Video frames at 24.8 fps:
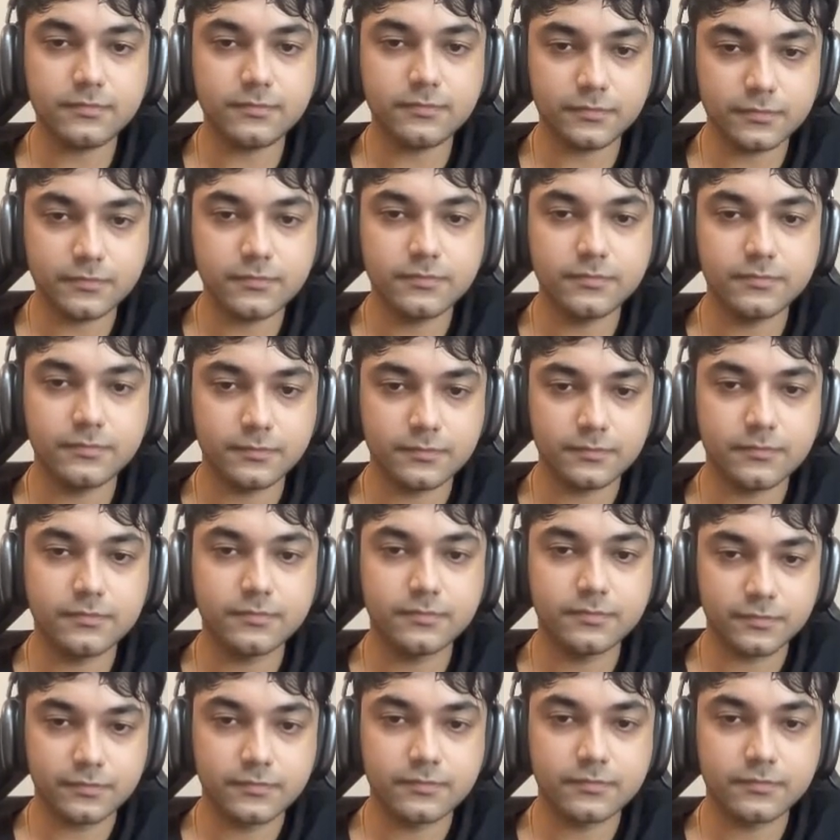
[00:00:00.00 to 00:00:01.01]

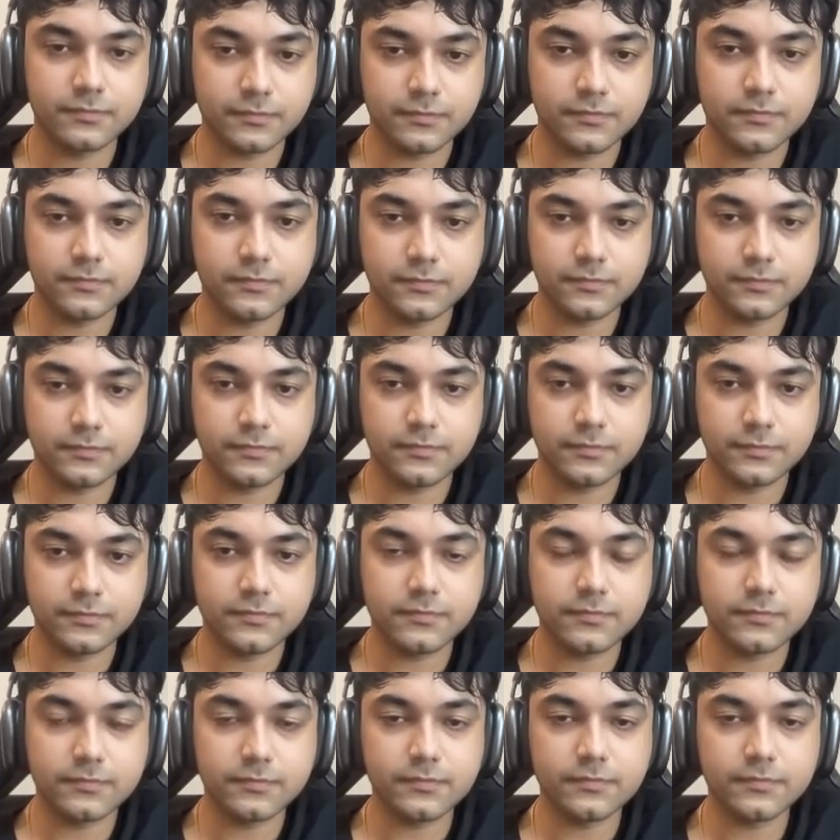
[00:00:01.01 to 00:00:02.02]

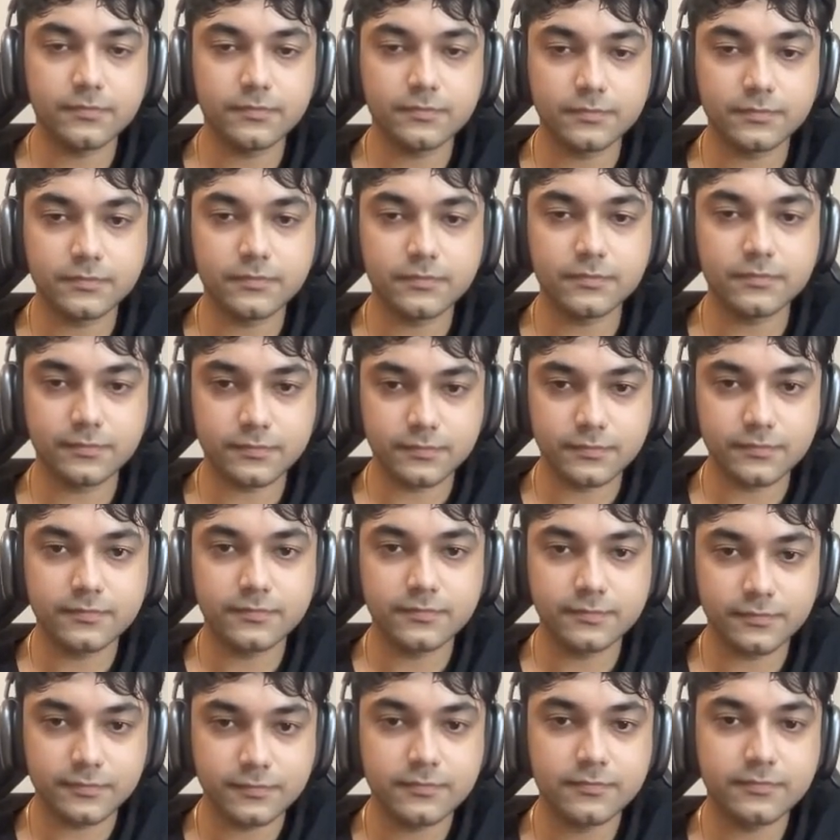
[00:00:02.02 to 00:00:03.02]

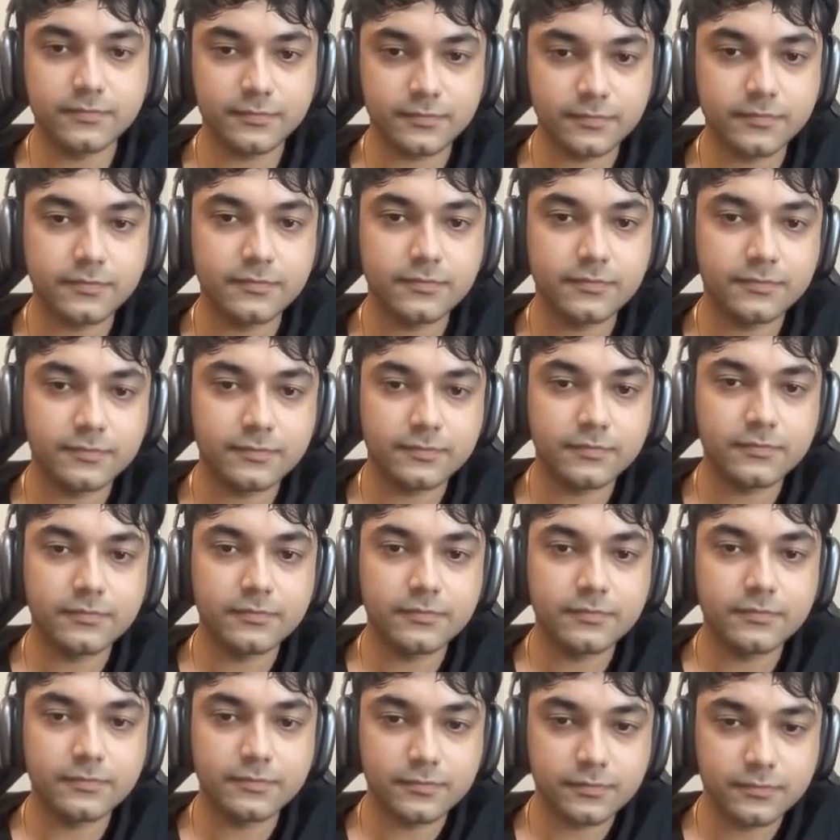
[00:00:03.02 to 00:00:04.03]

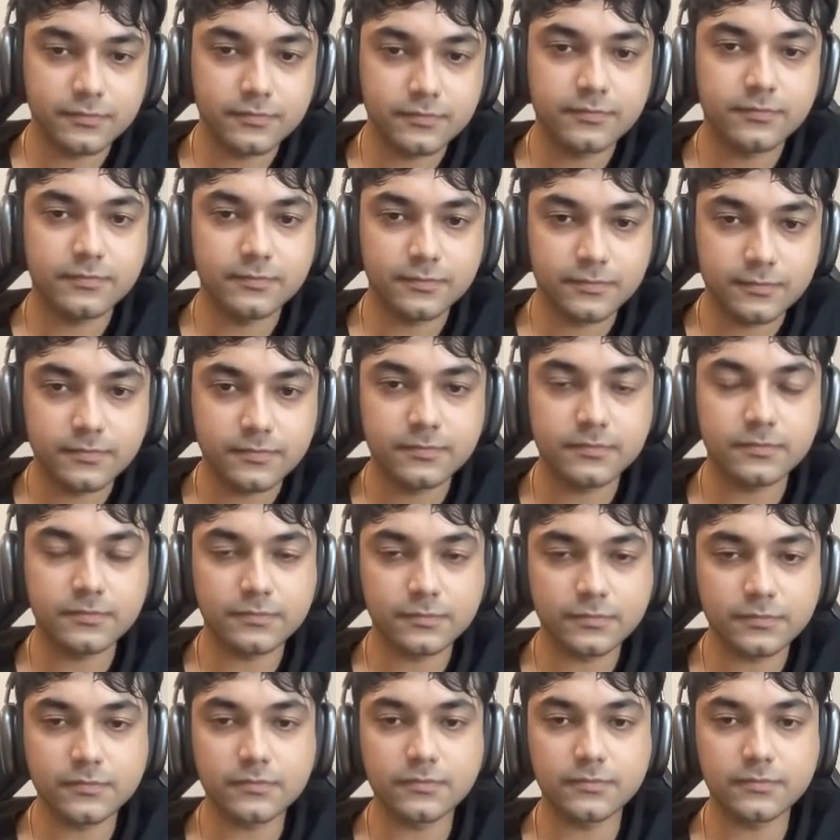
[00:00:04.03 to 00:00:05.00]
The person shown says nothing.